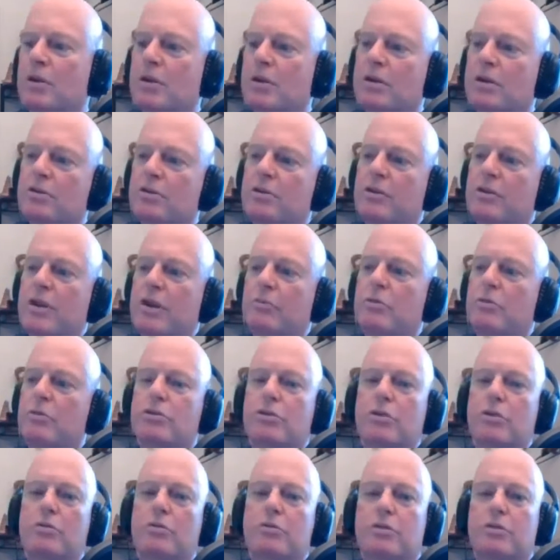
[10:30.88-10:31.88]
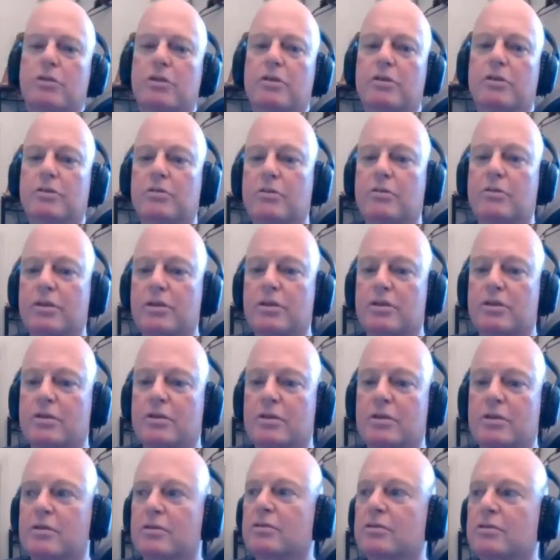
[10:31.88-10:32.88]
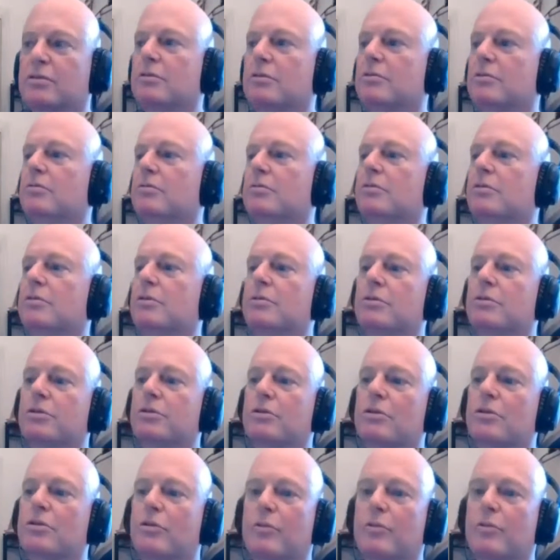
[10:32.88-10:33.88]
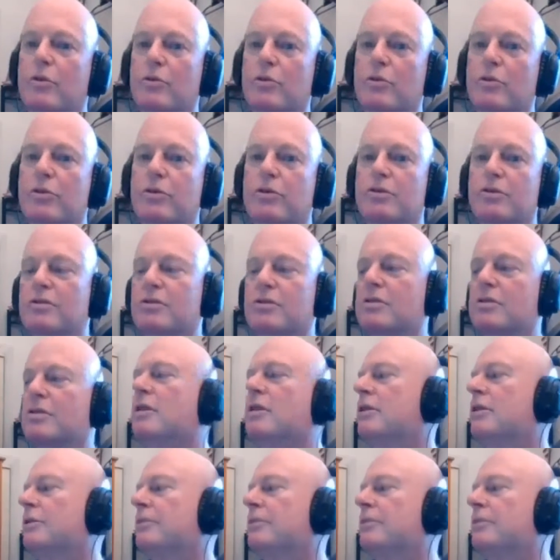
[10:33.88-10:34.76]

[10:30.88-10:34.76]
So that resulted in this song called Who Stole My Words.